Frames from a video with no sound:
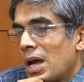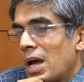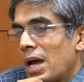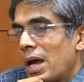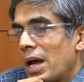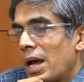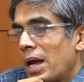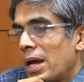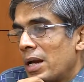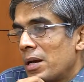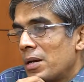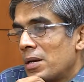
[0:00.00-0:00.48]

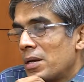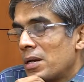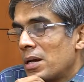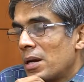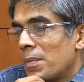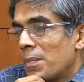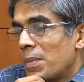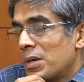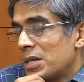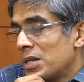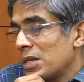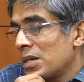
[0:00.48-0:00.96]
And
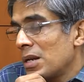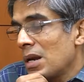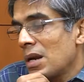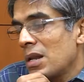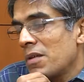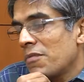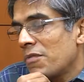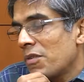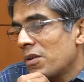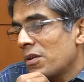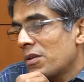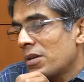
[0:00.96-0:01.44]

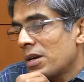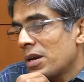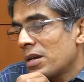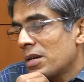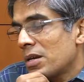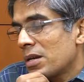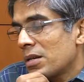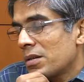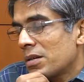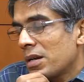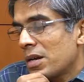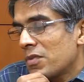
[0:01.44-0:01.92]
particularly for
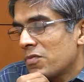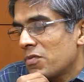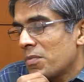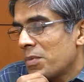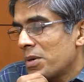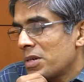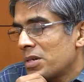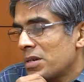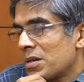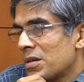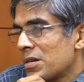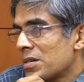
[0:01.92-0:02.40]

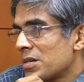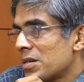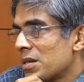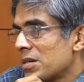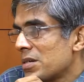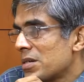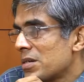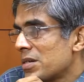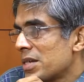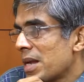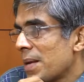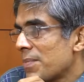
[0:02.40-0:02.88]
transformational
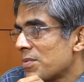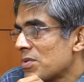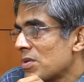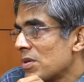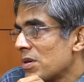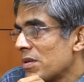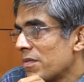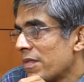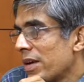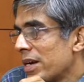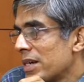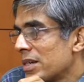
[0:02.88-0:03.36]
research, it's
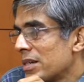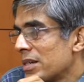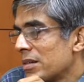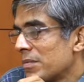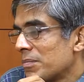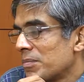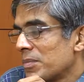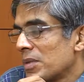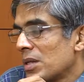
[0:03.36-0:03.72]
absolutely vital.